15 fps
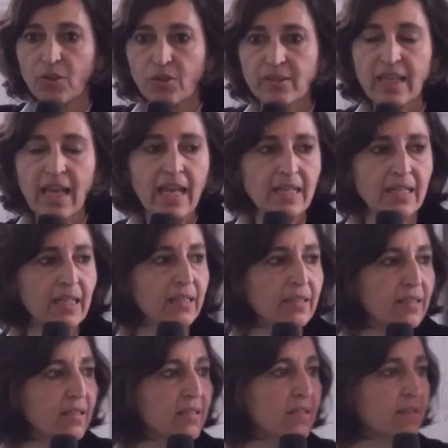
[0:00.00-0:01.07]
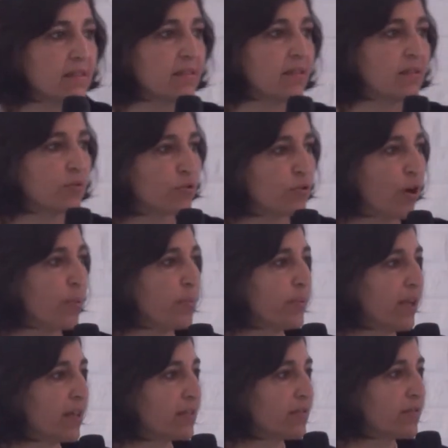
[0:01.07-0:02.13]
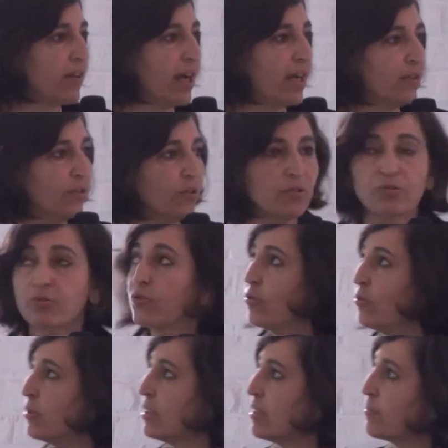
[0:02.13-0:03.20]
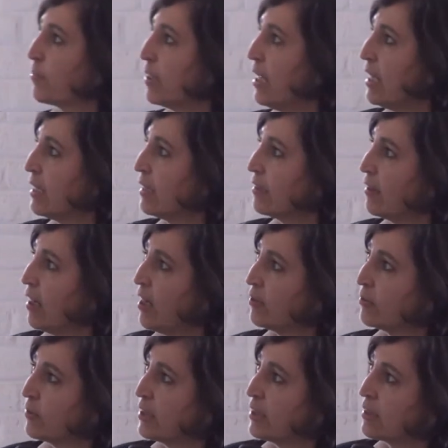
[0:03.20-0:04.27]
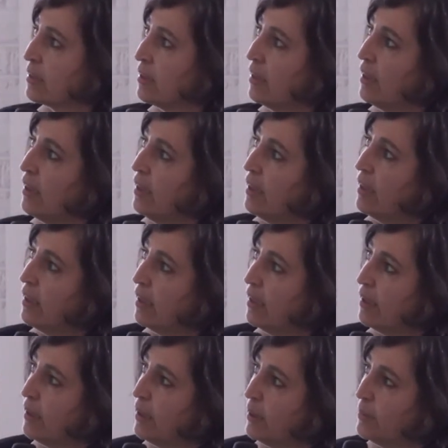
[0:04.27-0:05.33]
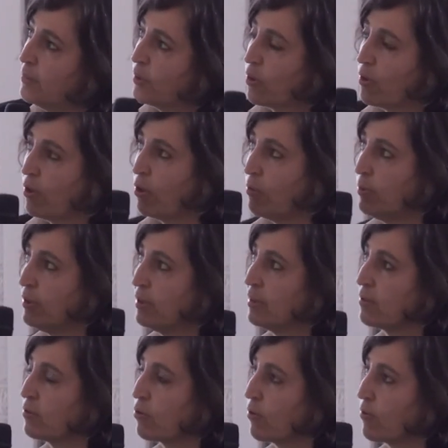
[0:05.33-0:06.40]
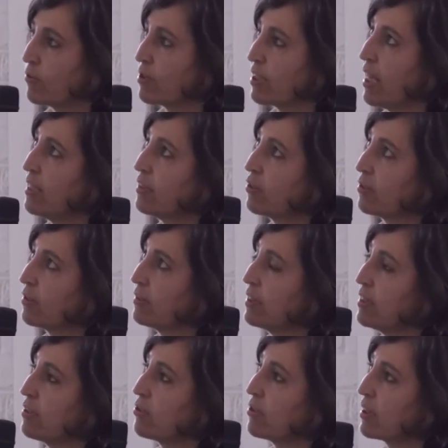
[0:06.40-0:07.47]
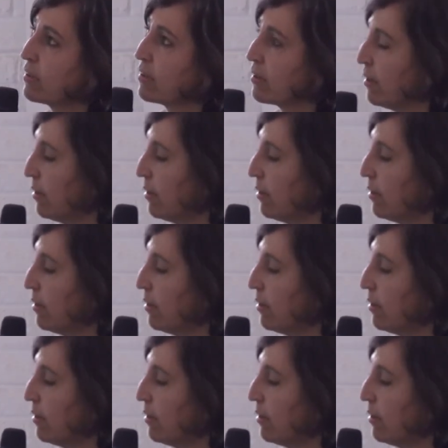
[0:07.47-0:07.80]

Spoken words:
gaining these surplus values through this playing around with urban sort of central district